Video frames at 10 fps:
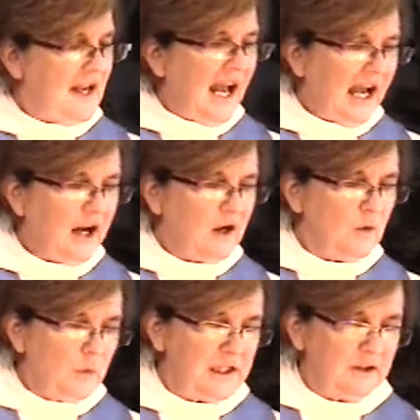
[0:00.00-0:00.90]

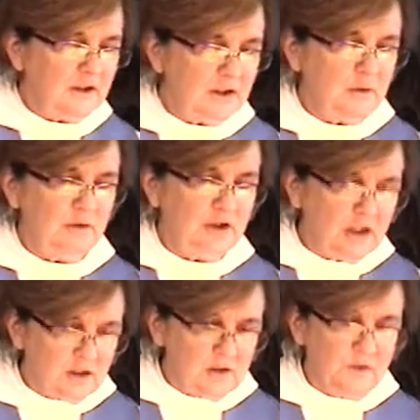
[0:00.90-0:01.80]
How will you
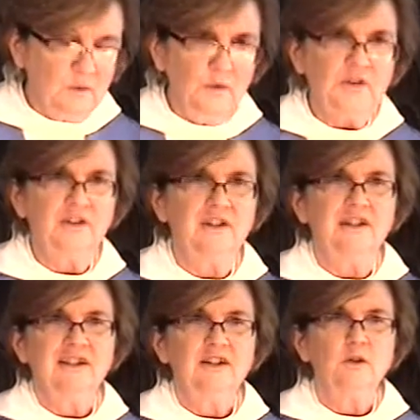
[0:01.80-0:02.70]
use
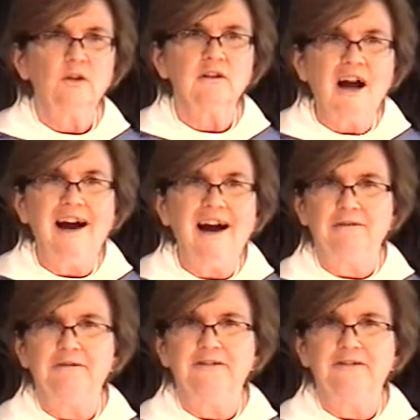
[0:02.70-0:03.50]
your life?